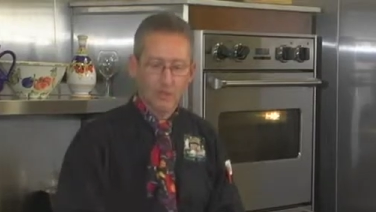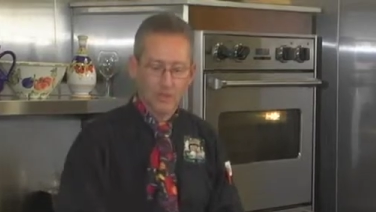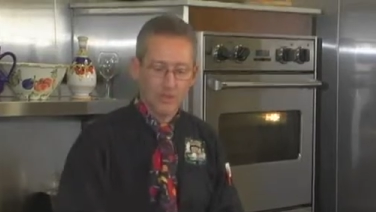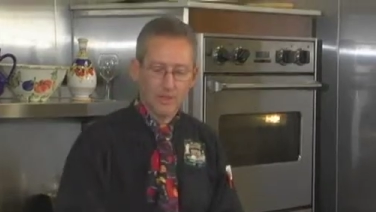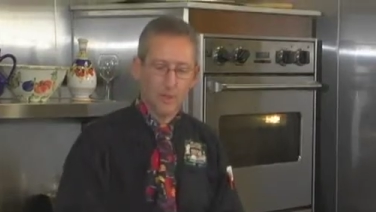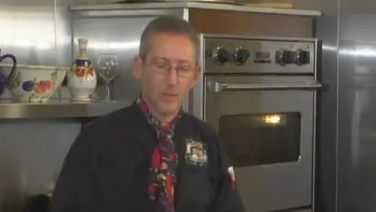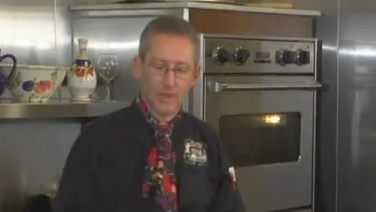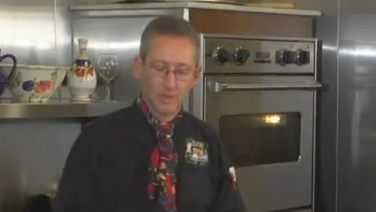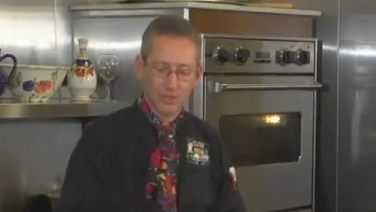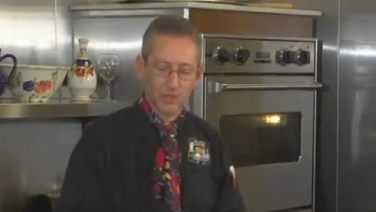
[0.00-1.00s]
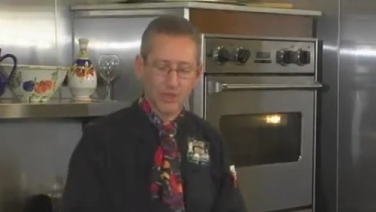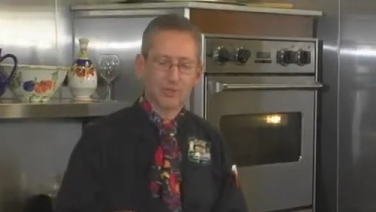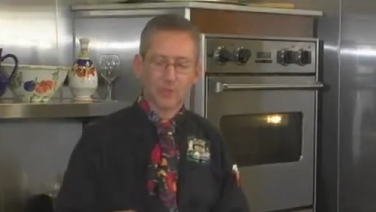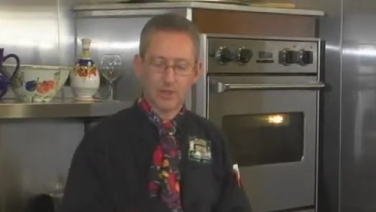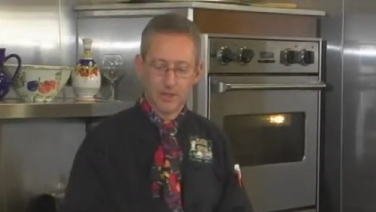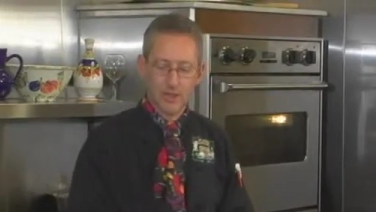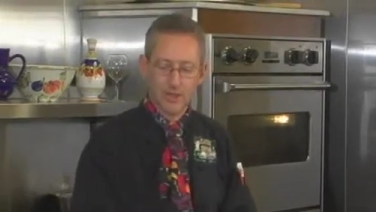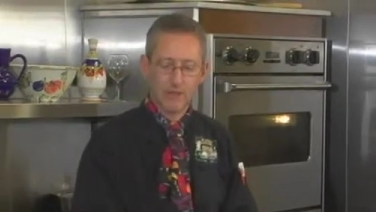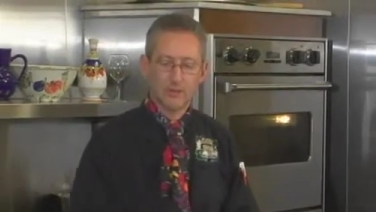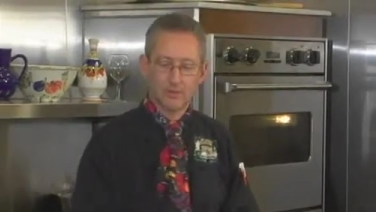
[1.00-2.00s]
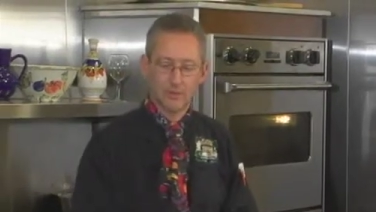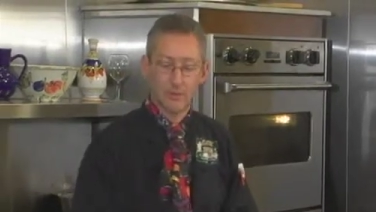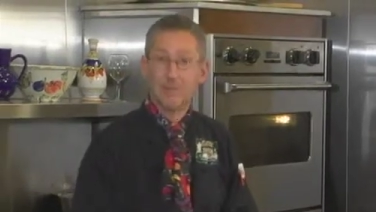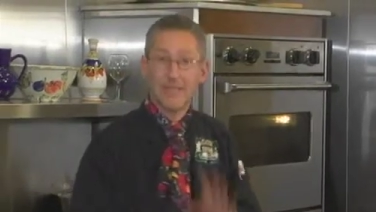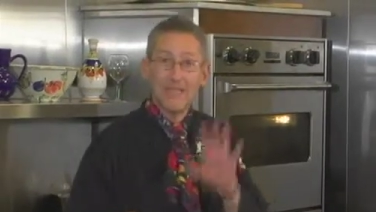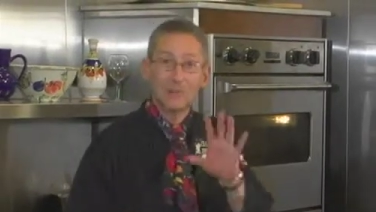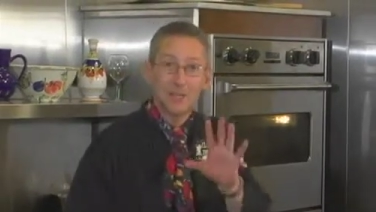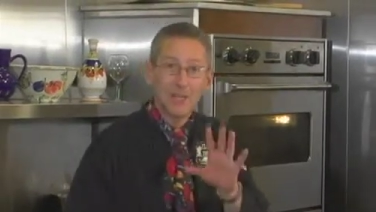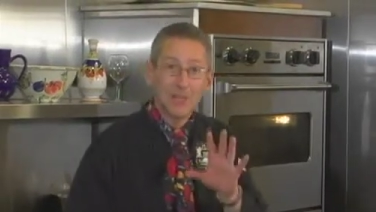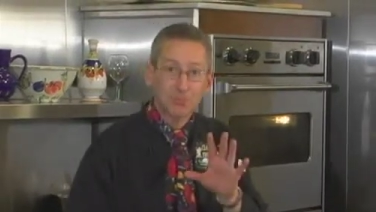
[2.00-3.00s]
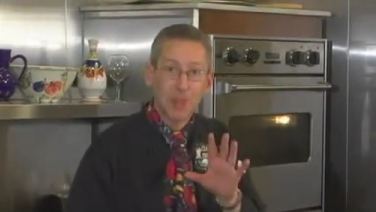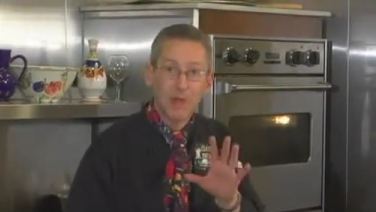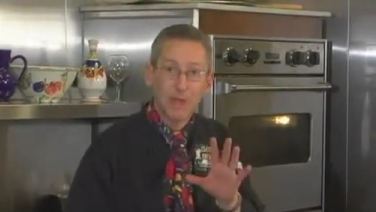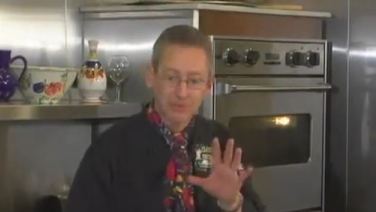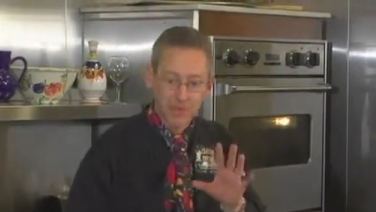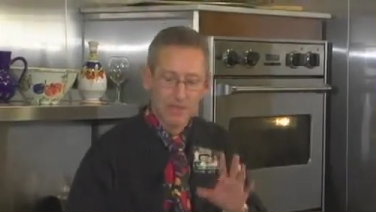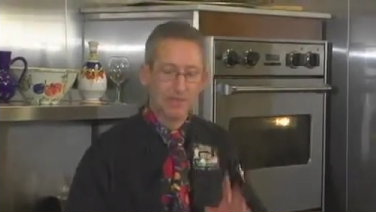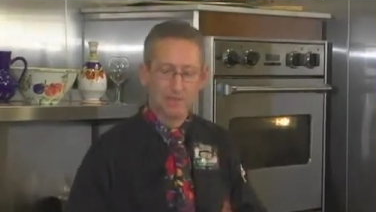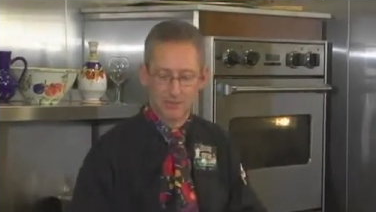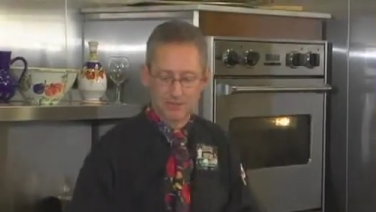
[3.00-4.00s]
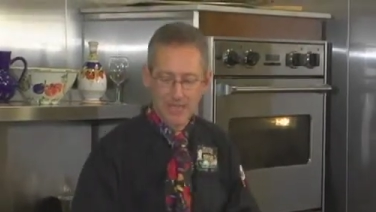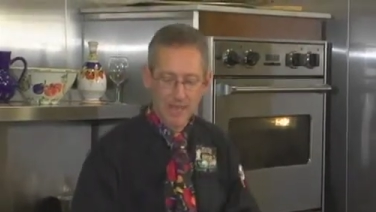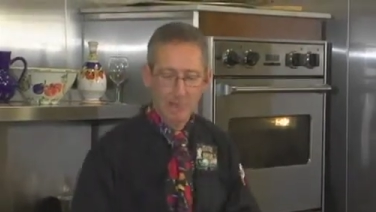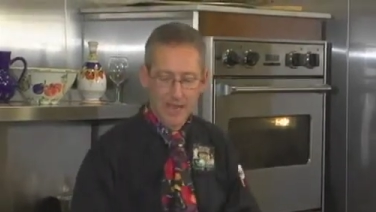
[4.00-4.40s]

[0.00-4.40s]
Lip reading: Another quick toss with that. Remember, these were the exploding peas, so stand